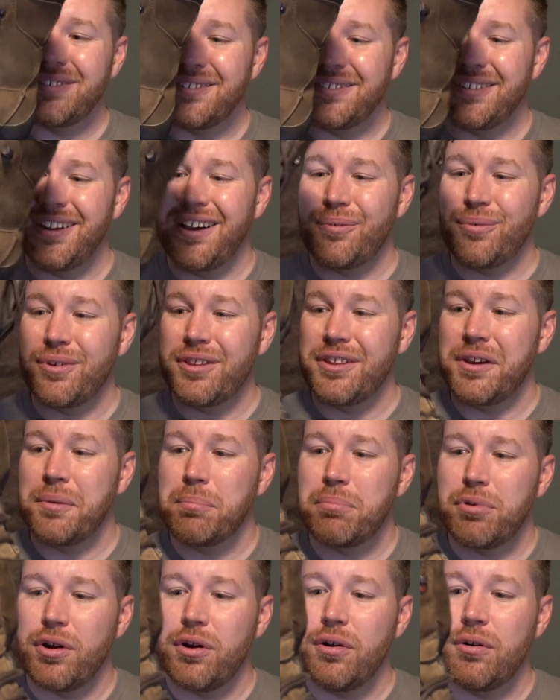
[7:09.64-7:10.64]
not really a
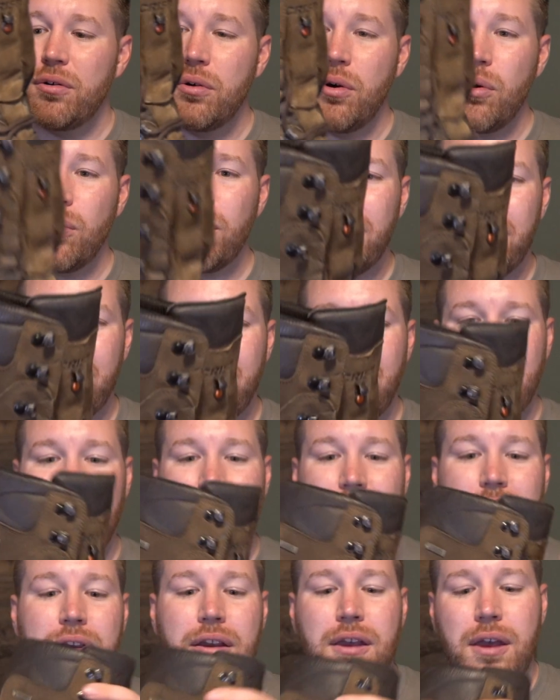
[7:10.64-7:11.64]
pro or a
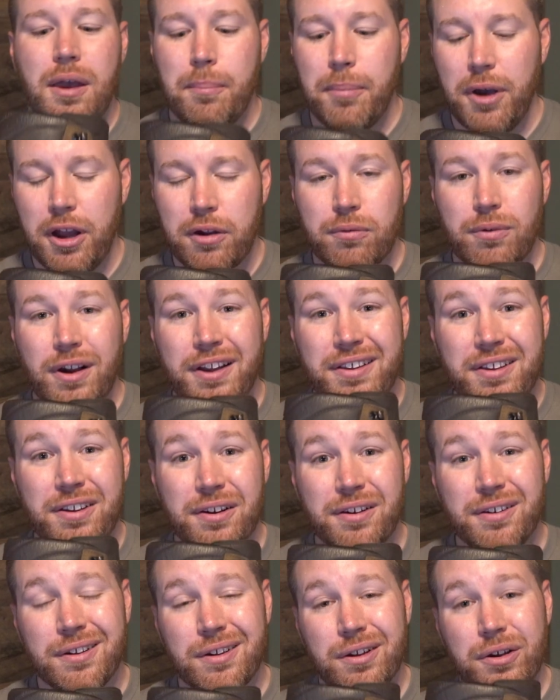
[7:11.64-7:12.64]
con, but right
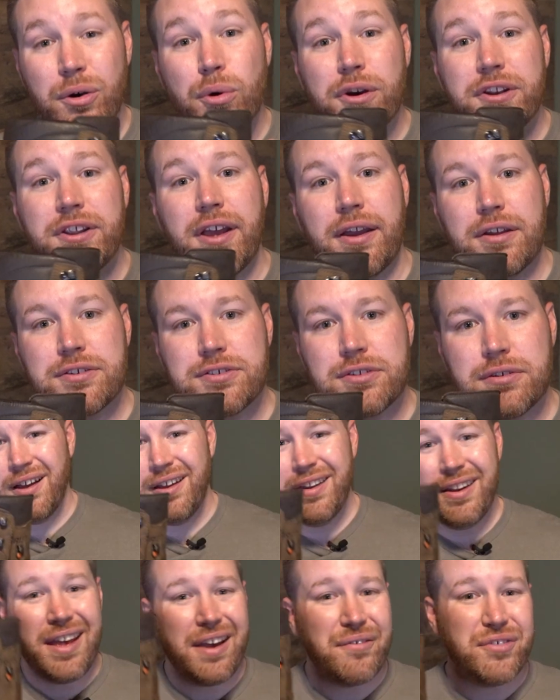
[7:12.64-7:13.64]
here, Gore-Tex.
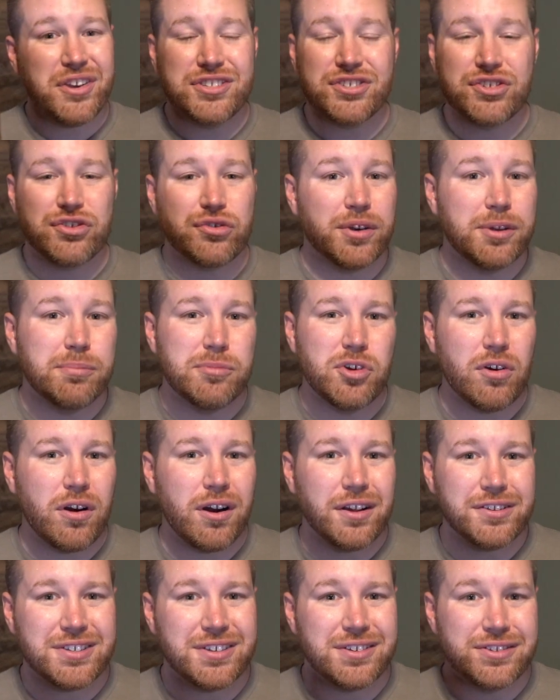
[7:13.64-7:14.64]
I didn't have any stream
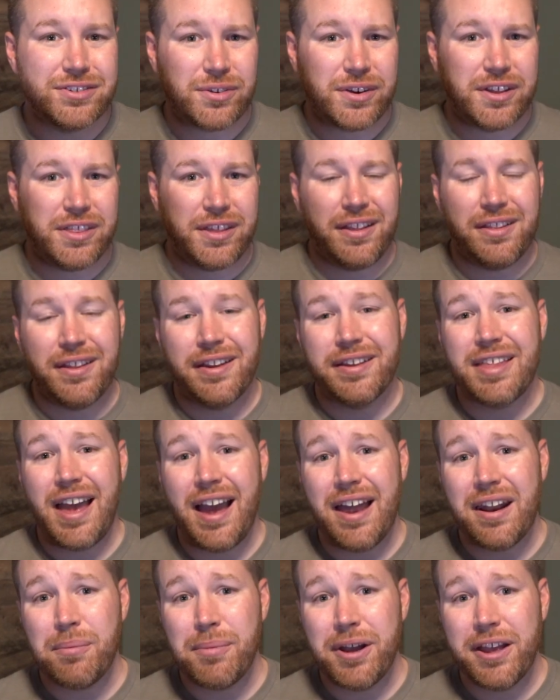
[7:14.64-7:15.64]
crossings or anything like
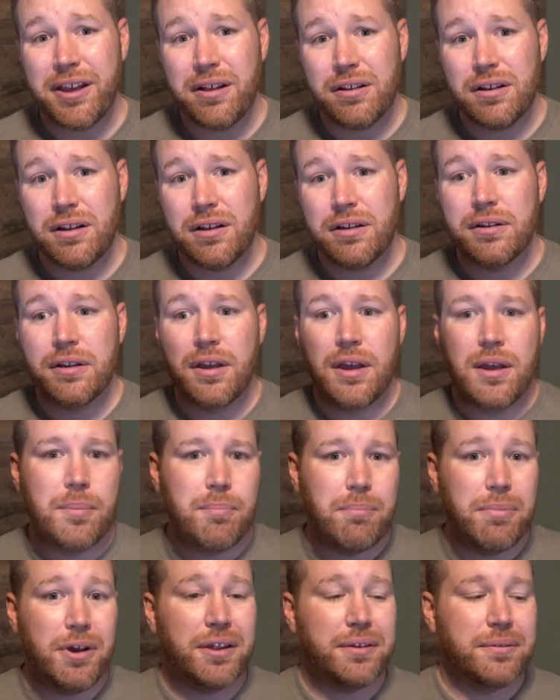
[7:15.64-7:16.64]
that on my elk hunt,
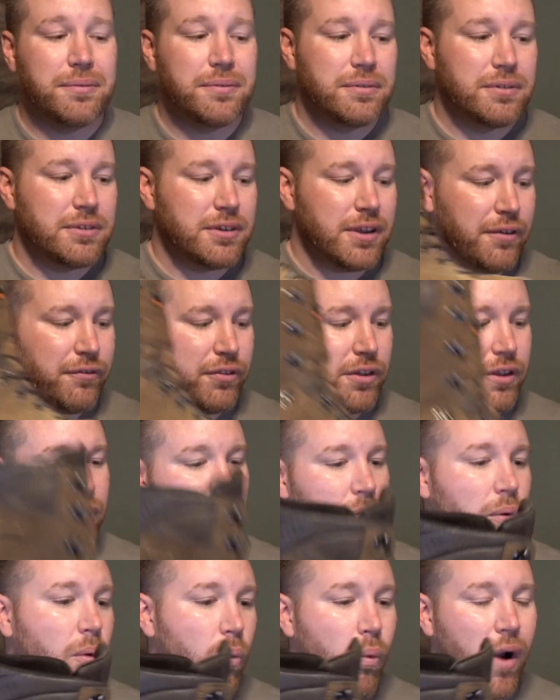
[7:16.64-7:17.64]
but
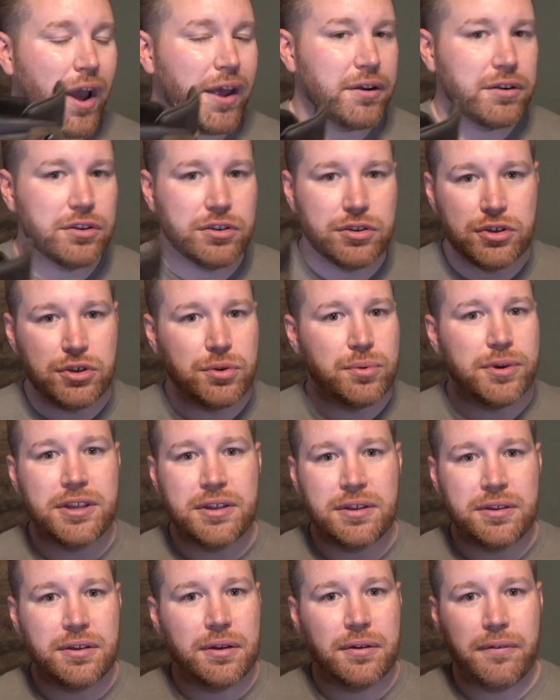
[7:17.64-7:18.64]
definitely wet,
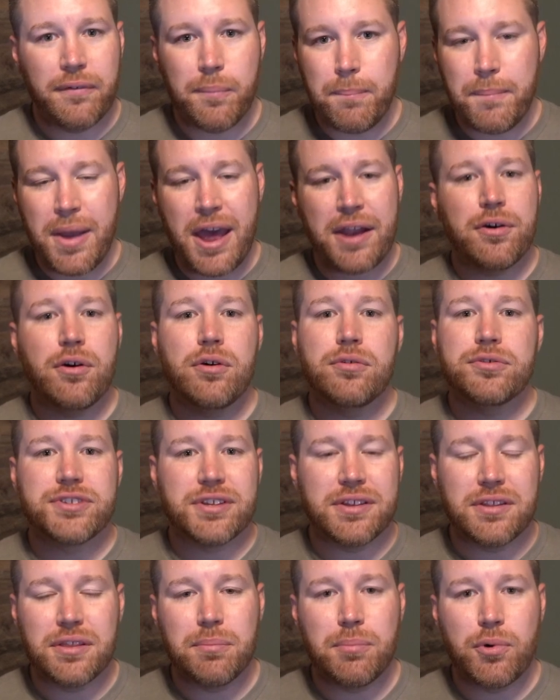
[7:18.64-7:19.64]
dewy meadows
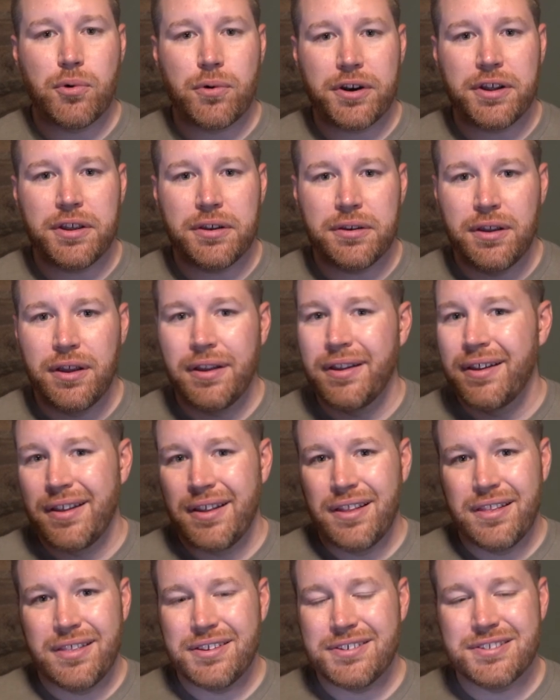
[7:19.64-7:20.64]
in the morning.
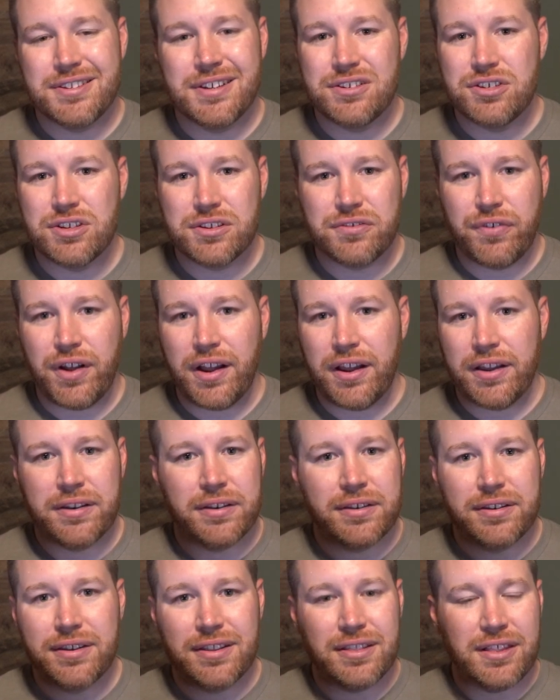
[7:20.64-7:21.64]
These did just
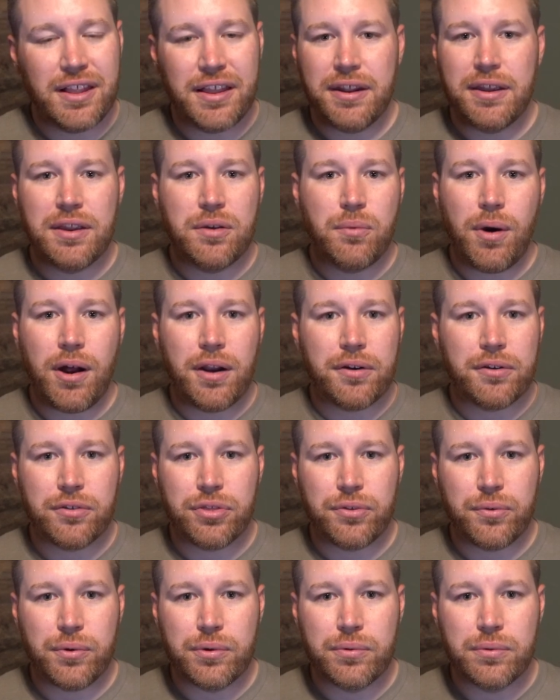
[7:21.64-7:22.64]
fine. Didn't let any water
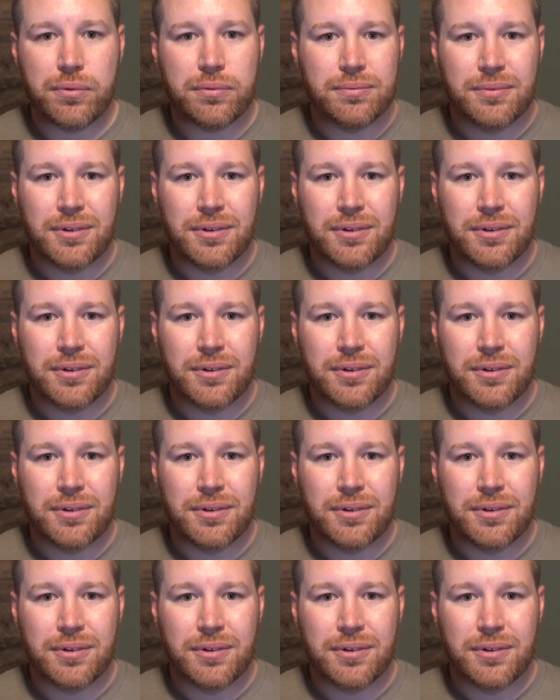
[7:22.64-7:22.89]
through.